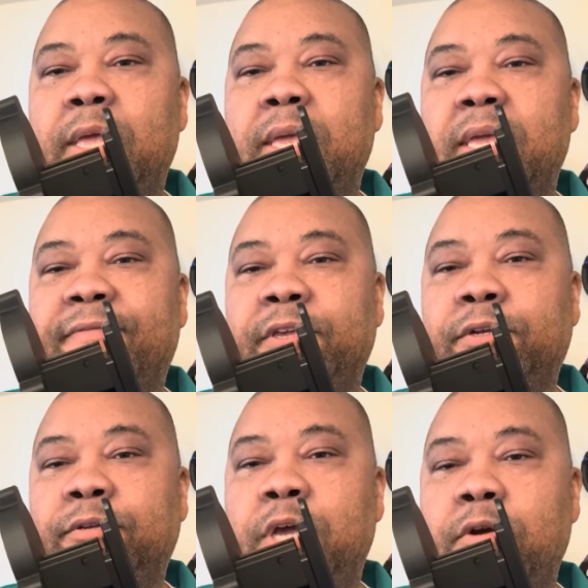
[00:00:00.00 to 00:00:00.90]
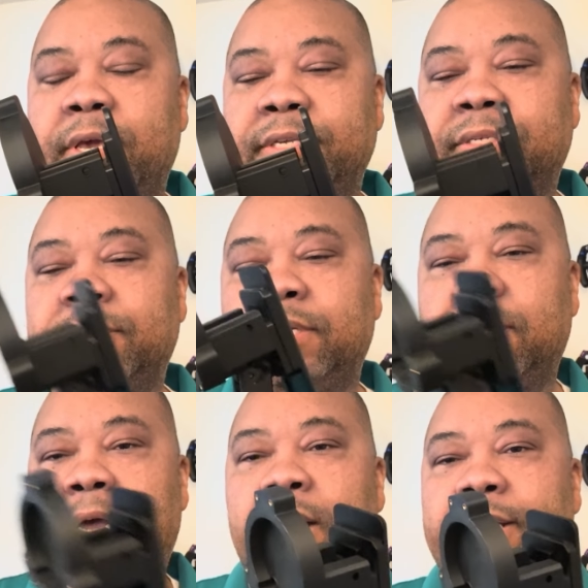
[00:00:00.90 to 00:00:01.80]
If you'll notice
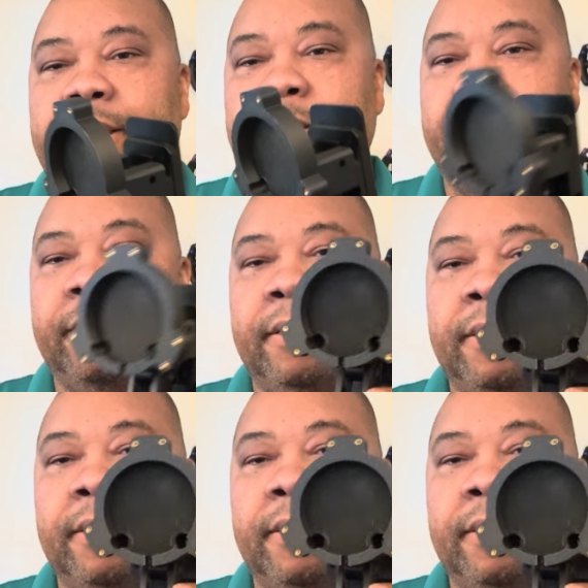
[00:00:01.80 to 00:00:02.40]
on here,